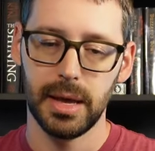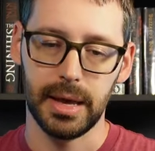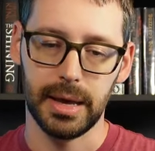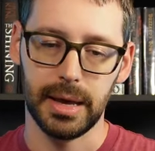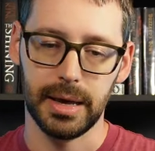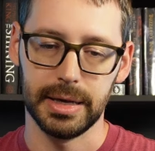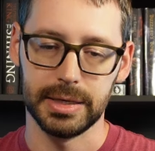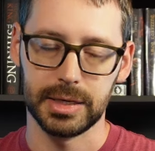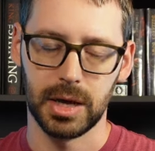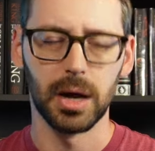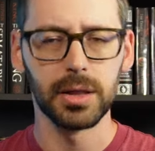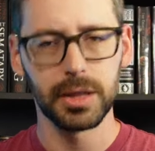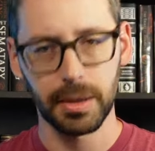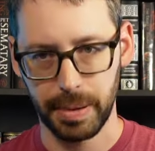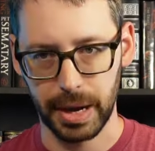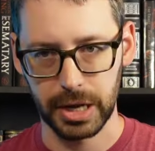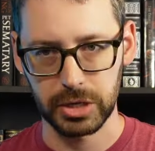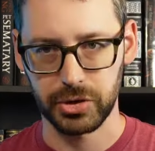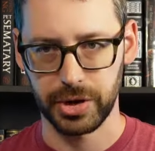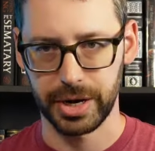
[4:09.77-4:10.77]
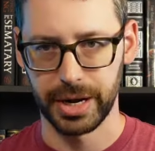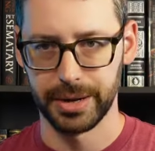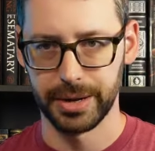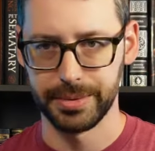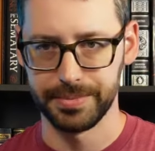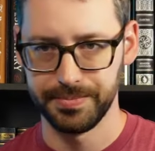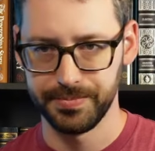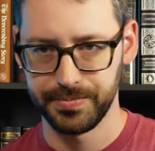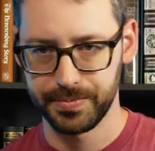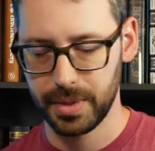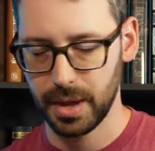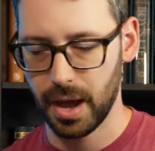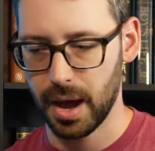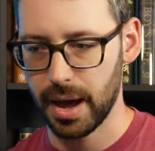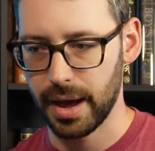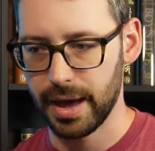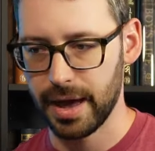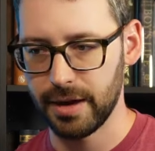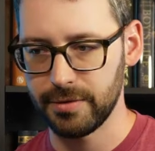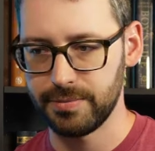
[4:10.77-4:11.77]
is on the Patreon,
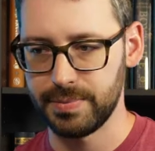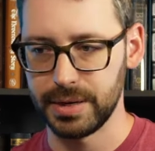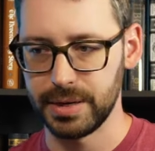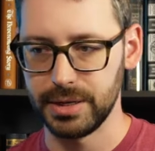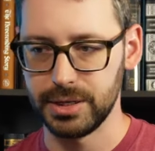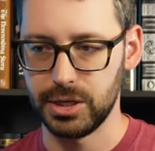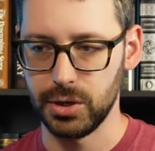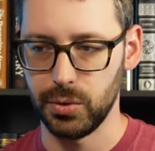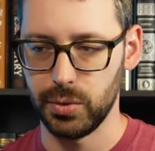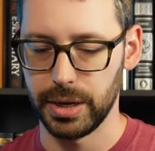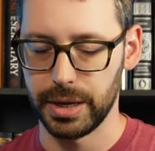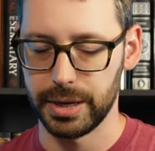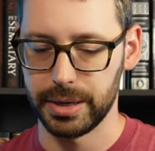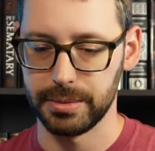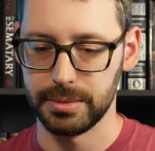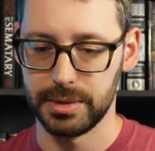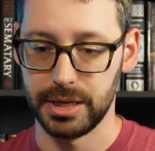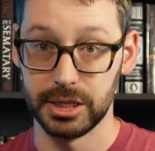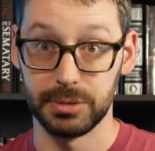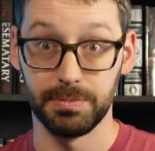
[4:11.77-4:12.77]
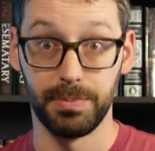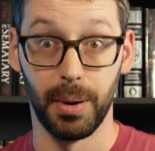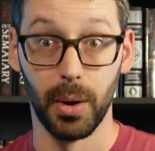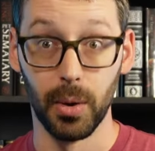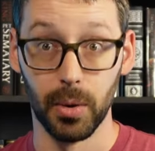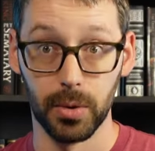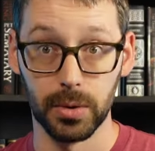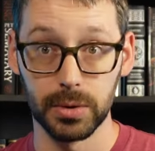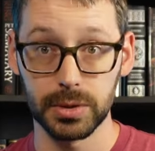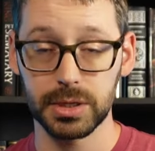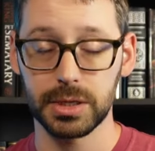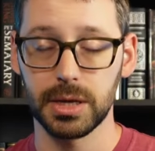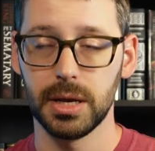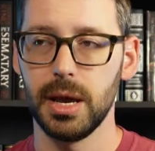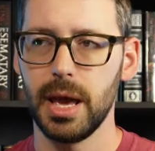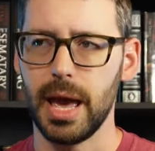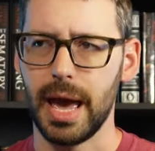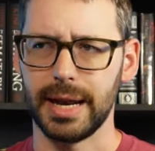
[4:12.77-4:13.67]
I have been doing these polls.